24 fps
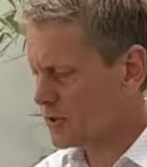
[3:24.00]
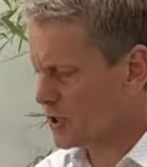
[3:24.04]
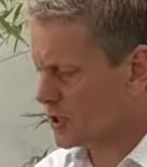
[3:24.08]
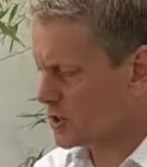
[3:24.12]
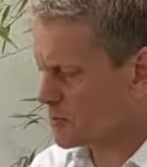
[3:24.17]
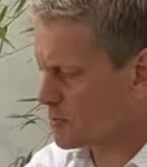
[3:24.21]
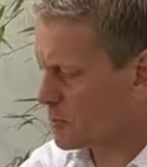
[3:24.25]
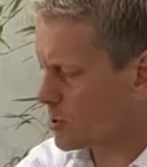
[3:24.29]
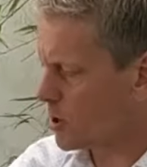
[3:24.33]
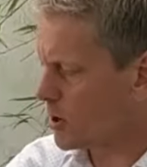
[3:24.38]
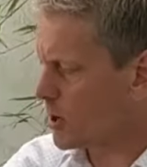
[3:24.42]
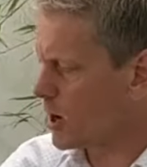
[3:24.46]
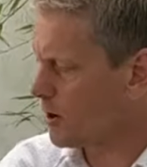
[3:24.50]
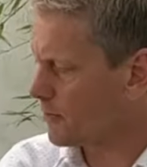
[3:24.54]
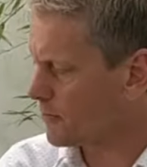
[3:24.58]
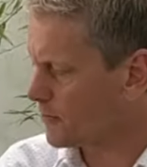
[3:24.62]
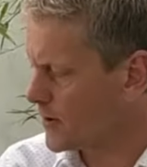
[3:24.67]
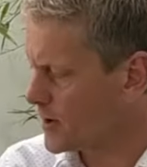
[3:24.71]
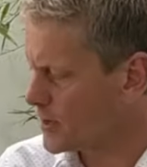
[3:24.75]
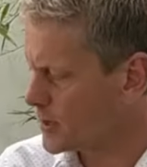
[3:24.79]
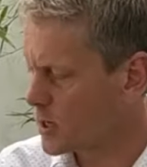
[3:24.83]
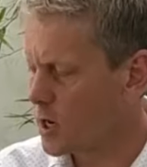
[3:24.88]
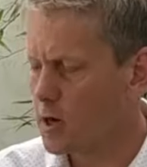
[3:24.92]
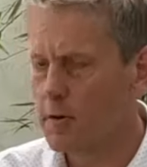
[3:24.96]
explore our
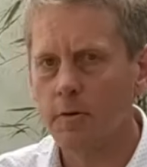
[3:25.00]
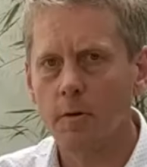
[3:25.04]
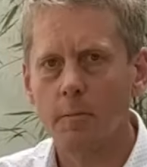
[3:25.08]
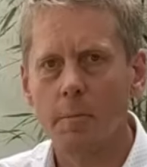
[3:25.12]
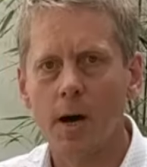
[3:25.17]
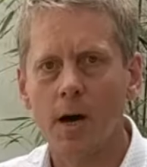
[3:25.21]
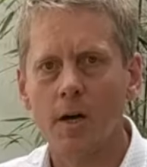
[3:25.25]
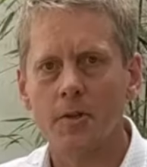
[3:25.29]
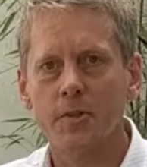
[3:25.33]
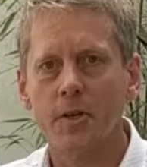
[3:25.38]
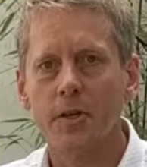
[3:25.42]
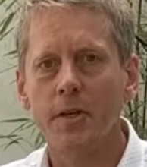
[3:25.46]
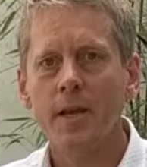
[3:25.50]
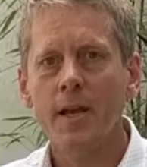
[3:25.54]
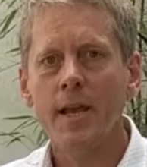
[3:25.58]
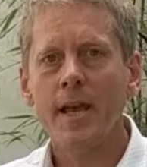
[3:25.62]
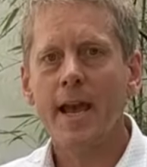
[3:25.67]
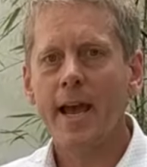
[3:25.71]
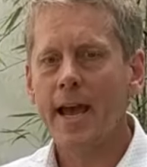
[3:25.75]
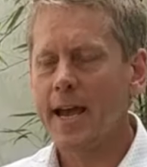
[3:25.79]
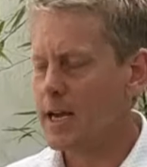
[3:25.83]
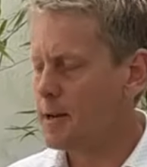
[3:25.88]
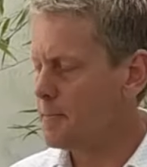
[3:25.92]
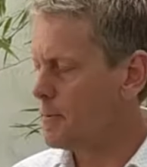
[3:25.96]
friend Loville Barton
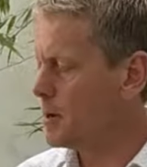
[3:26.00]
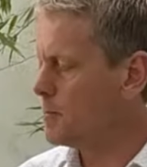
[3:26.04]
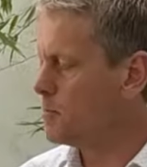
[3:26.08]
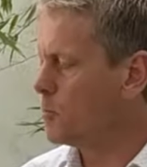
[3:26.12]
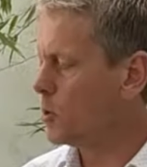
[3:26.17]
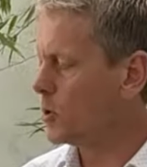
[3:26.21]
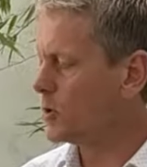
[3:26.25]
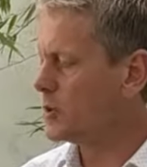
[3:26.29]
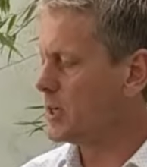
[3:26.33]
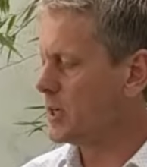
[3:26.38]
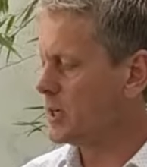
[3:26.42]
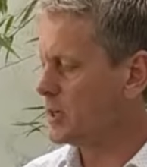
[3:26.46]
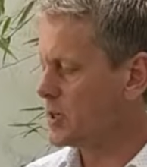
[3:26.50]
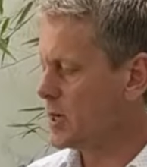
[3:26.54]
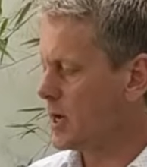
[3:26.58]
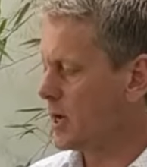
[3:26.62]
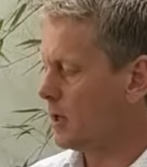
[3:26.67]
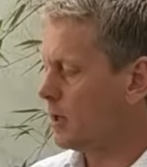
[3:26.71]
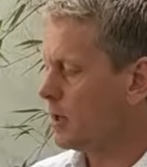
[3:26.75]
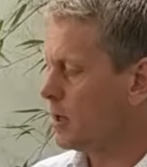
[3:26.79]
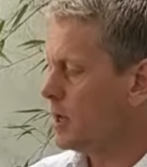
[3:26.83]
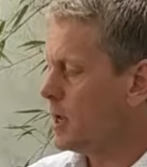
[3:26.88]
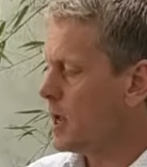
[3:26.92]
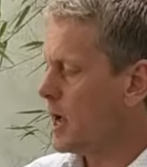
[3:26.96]
in a bit more detail.
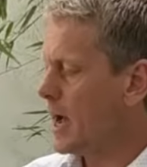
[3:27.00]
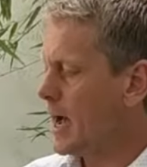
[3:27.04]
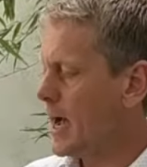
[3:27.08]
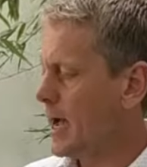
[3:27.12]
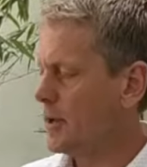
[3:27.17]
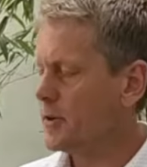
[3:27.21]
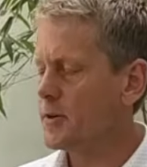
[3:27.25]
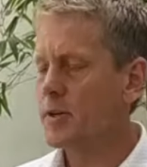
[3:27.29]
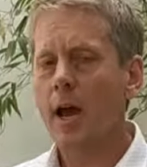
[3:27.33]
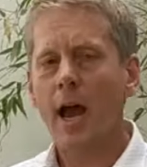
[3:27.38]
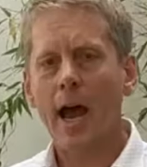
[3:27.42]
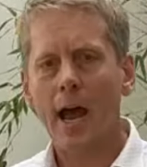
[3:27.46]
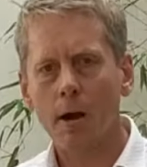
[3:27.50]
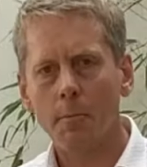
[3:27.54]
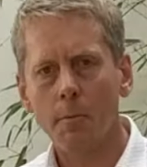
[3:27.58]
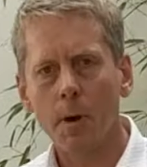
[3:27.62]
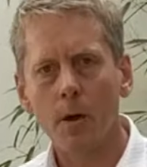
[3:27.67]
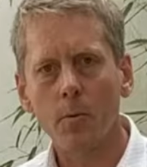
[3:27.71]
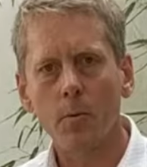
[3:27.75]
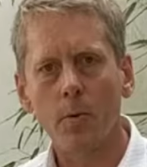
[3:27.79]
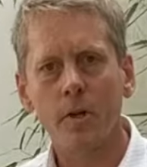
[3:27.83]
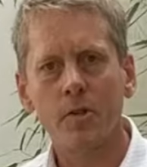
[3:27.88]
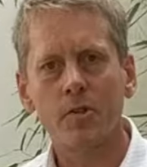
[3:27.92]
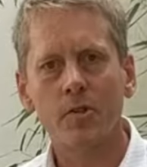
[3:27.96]
And how might
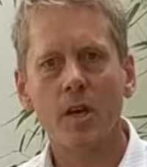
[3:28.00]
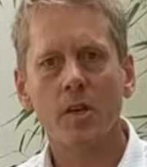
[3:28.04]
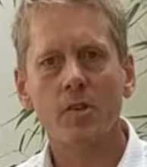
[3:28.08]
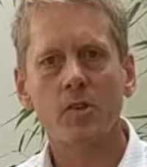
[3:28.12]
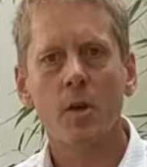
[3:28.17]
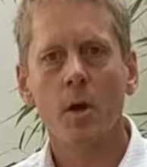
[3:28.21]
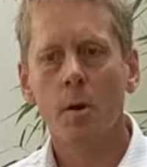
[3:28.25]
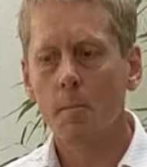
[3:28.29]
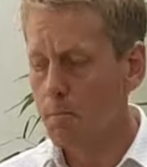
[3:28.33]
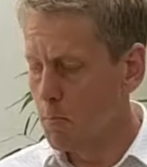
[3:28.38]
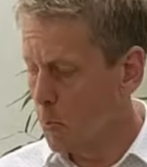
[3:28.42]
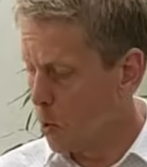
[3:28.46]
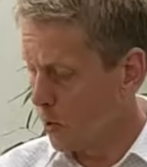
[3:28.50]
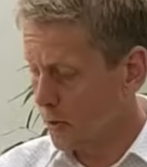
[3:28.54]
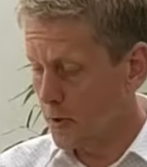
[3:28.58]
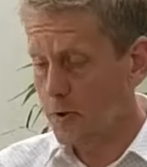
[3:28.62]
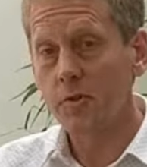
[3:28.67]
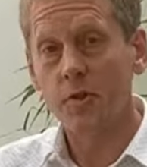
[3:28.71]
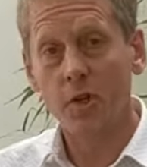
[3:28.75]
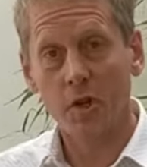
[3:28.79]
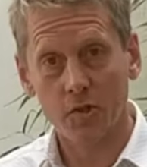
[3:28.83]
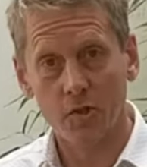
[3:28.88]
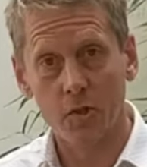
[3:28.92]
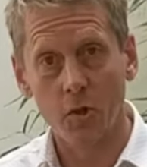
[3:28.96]
we assess more than
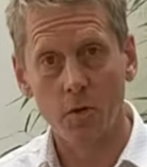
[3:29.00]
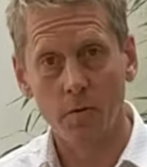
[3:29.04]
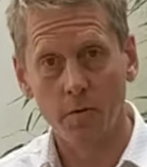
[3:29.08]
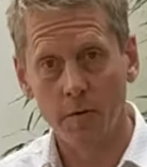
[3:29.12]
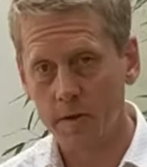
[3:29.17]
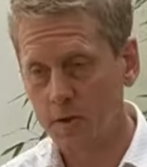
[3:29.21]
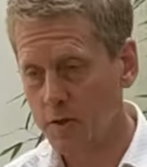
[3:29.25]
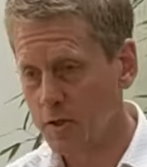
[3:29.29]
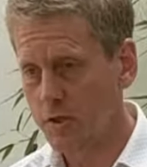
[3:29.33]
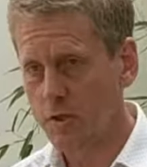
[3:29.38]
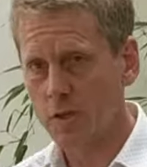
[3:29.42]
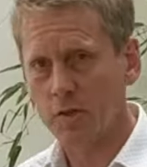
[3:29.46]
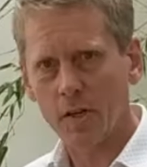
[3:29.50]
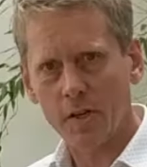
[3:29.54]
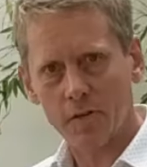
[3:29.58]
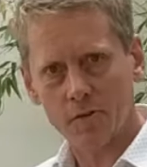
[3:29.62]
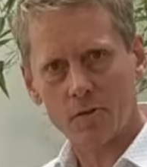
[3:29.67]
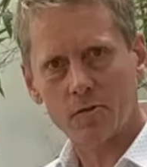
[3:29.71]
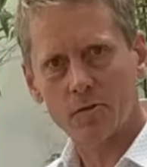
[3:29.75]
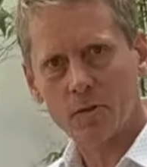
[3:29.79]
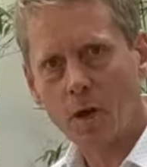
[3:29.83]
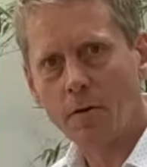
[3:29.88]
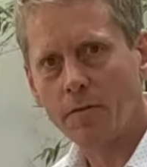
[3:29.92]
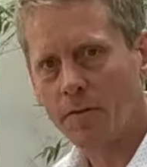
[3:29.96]
just two vintages? Let's
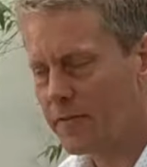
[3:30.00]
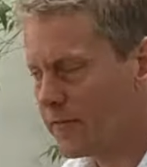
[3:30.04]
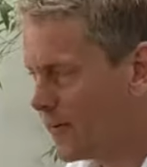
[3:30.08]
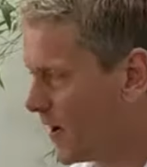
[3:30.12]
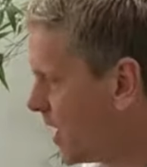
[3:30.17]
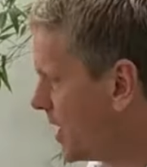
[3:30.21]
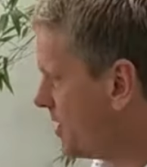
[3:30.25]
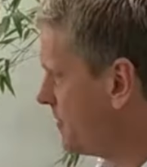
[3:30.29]
go for 5.